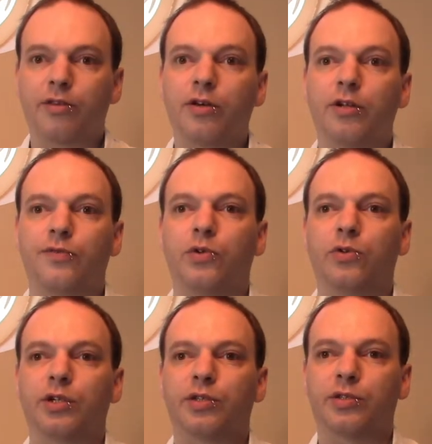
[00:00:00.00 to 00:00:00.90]
the 3rd of
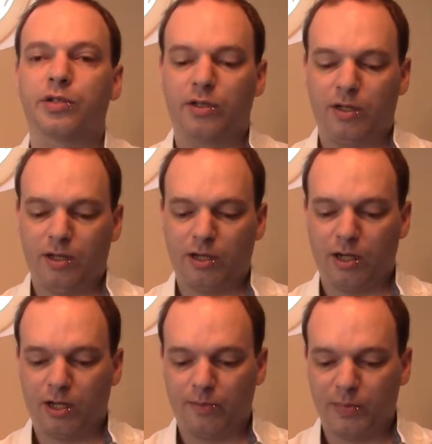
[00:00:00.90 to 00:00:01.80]
August
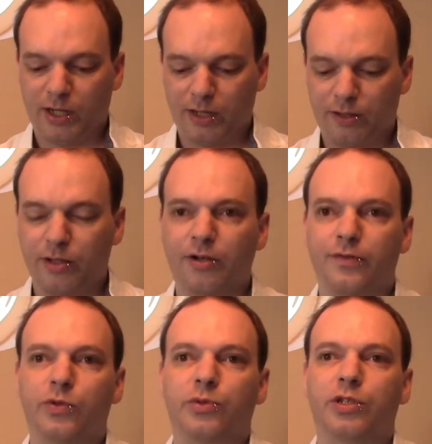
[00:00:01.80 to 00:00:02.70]
um, at
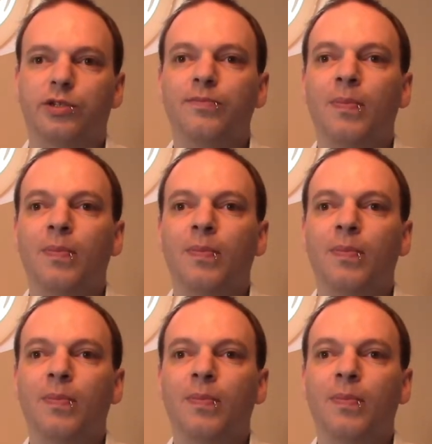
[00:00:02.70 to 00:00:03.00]
9.40